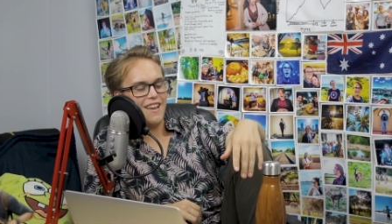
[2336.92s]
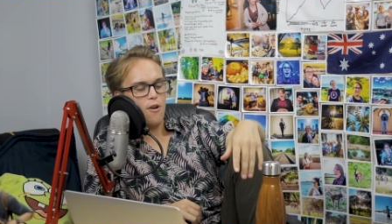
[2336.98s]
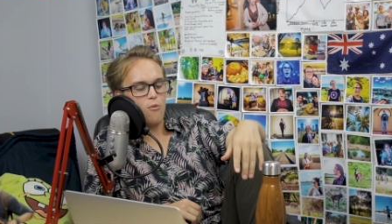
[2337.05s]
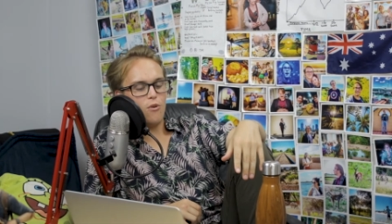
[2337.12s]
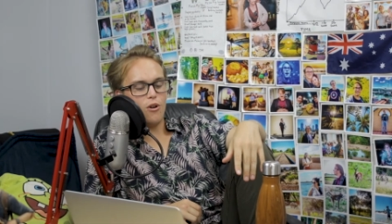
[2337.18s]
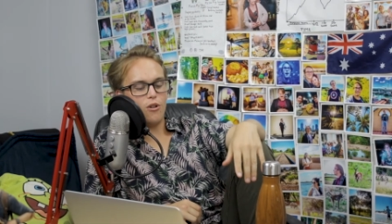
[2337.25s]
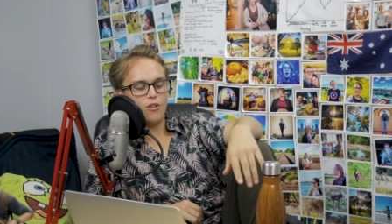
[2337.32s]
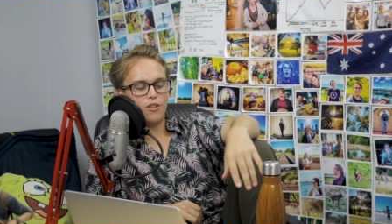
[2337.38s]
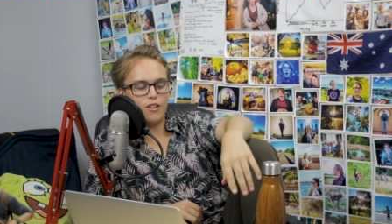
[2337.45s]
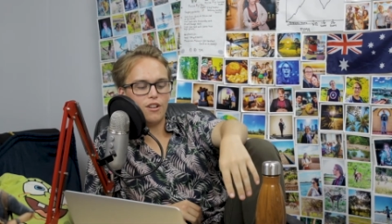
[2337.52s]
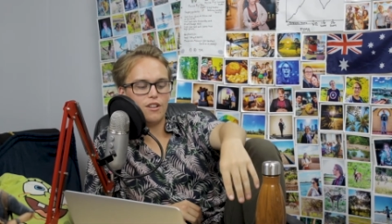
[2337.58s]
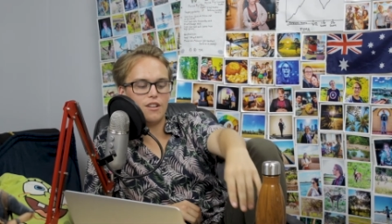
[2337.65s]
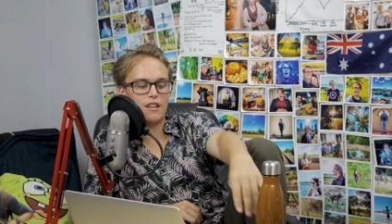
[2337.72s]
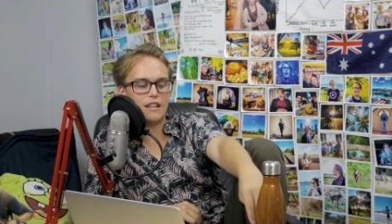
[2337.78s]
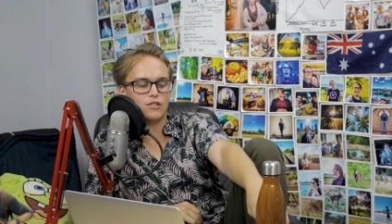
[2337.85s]
Well,
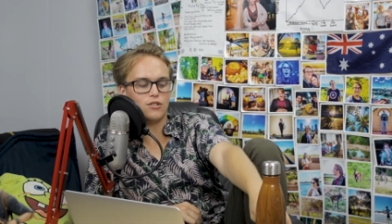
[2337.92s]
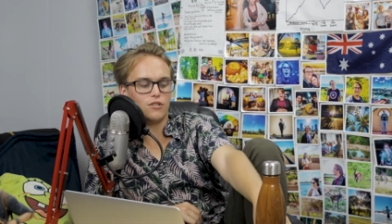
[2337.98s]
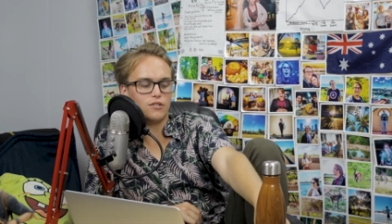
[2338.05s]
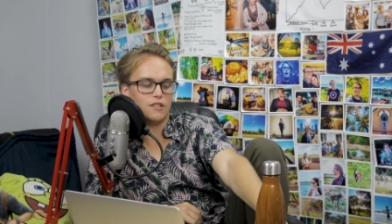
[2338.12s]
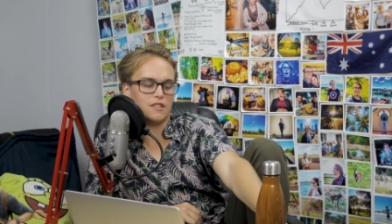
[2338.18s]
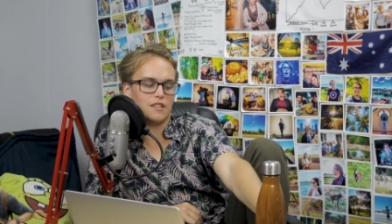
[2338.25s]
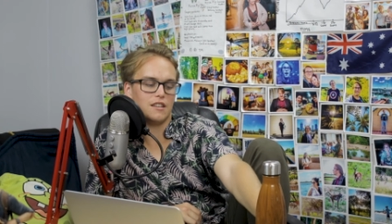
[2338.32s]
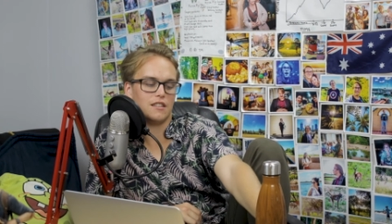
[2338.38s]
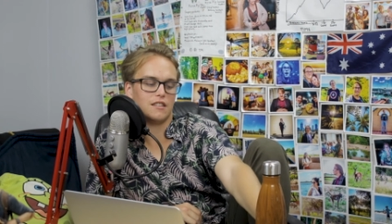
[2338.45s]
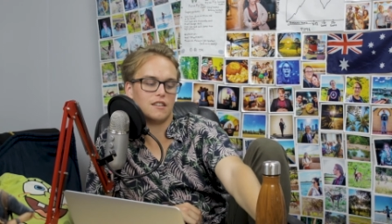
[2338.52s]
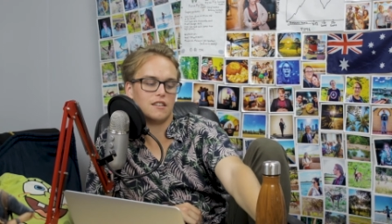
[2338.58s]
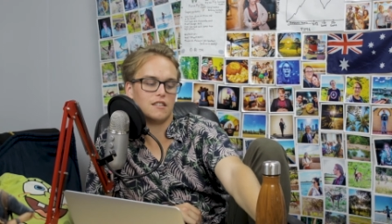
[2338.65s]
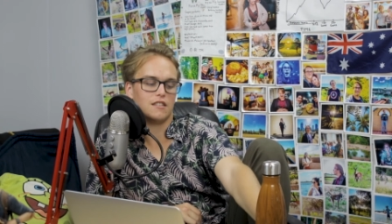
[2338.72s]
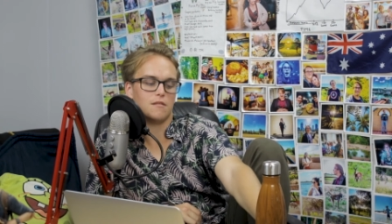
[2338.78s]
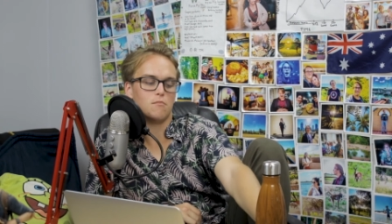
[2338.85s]
it's also that
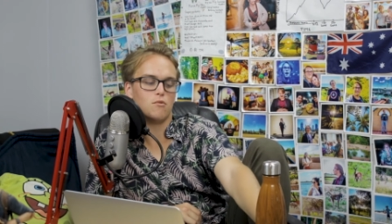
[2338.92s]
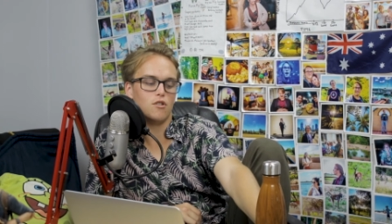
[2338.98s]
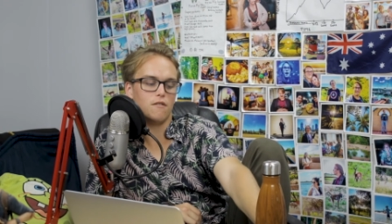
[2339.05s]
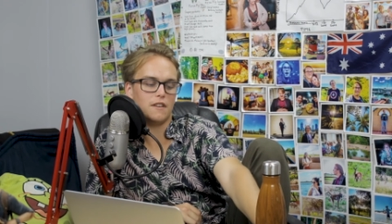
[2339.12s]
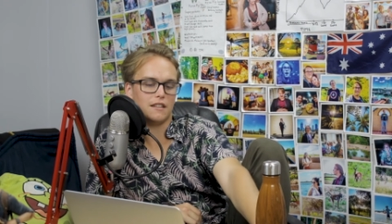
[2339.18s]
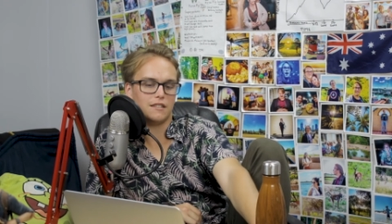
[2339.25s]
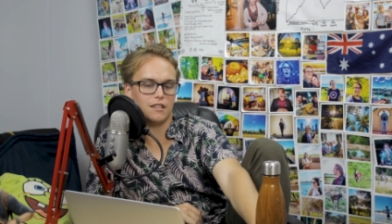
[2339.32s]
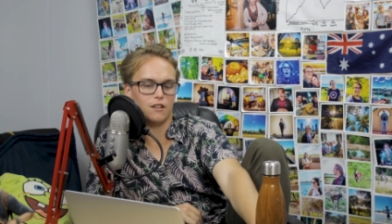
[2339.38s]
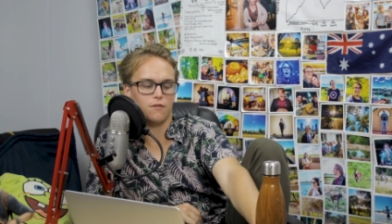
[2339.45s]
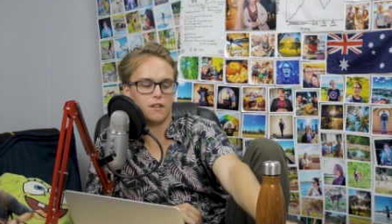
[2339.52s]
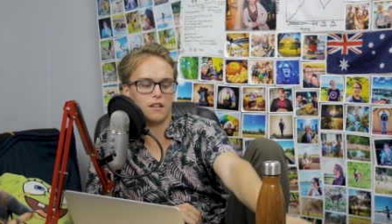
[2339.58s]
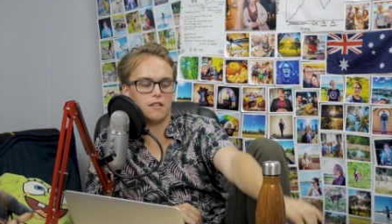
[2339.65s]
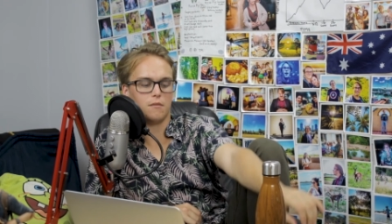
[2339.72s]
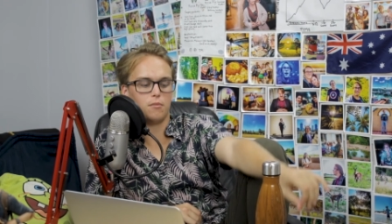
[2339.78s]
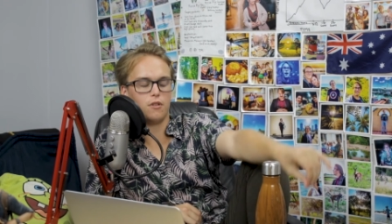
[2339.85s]
the movie itself,
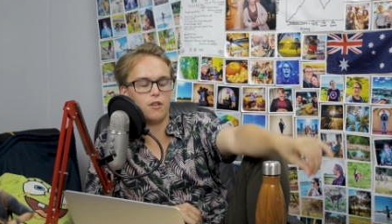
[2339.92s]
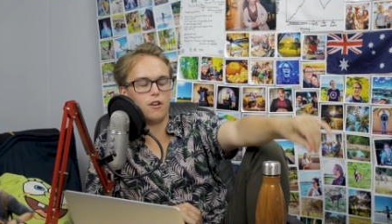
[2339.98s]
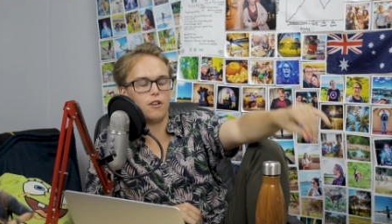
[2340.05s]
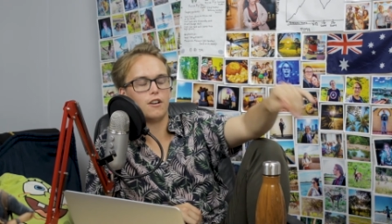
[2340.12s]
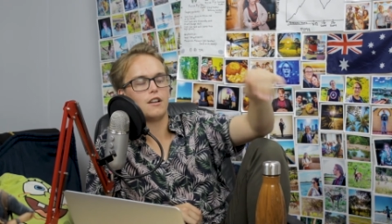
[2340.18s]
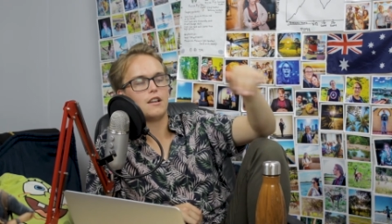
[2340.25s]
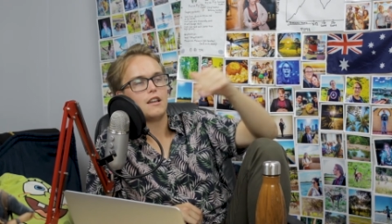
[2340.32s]
like the plot,